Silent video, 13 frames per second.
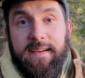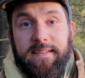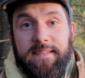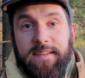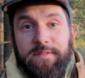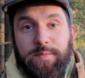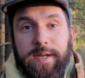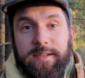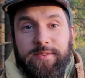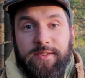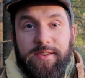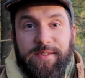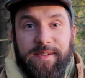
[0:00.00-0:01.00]
And if we are
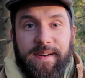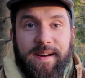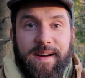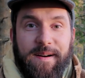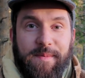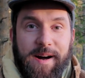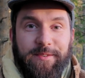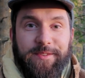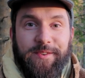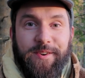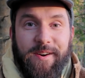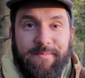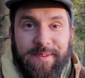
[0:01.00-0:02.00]
talking about
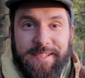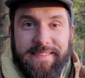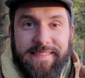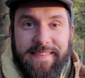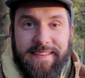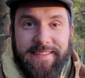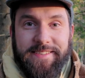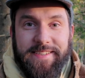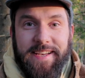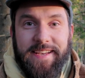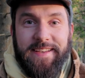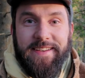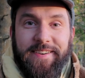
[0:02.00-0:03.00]
complex things,
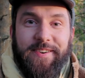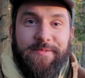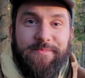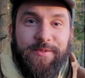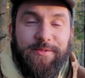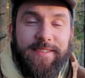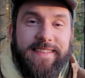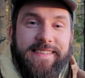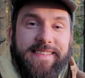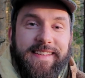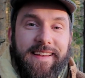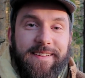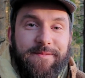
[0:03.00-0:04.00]

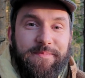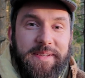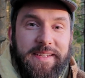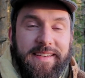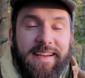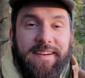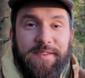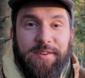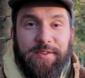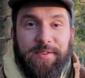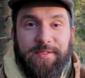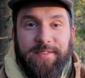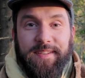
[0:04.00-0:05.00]
communities can be a
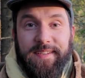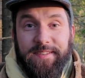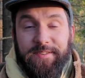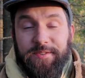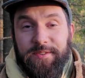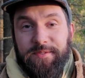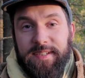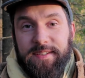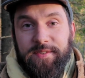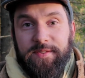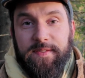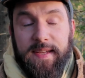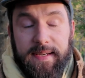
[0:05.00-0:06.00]
very good intro
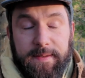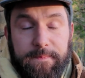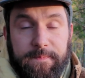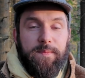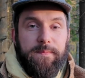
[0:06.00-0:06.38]
into that.